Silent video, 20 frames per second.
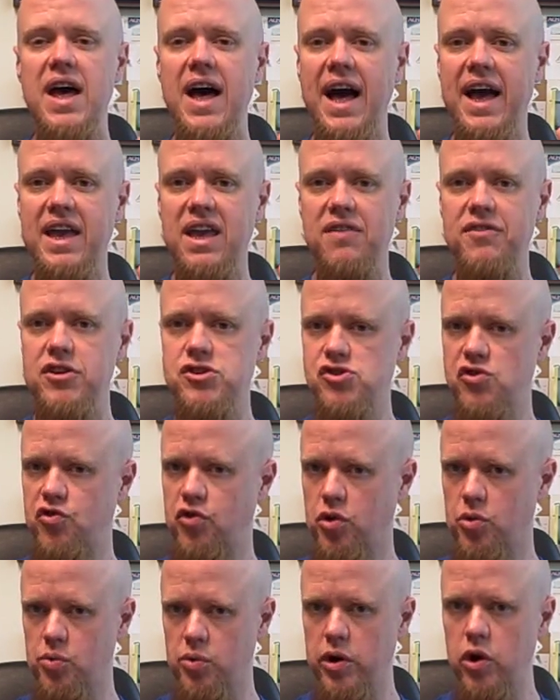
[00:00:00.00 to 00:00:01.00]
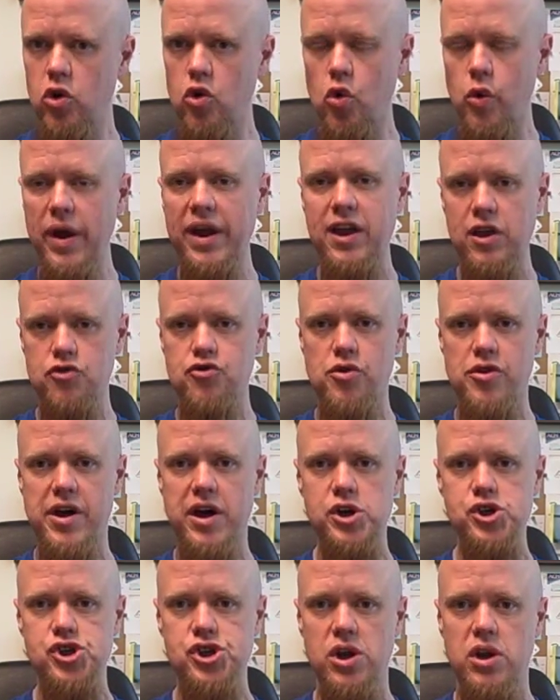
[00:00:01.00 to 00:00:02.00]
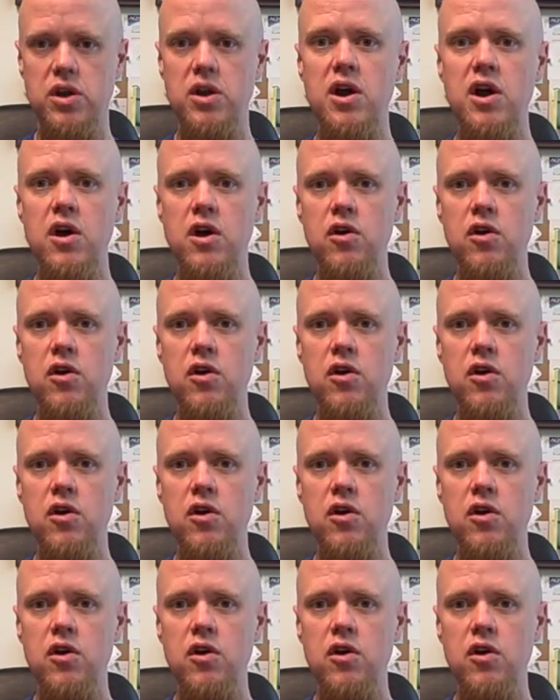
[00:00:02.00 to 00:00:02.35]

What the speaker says: I give you just a real quick introduction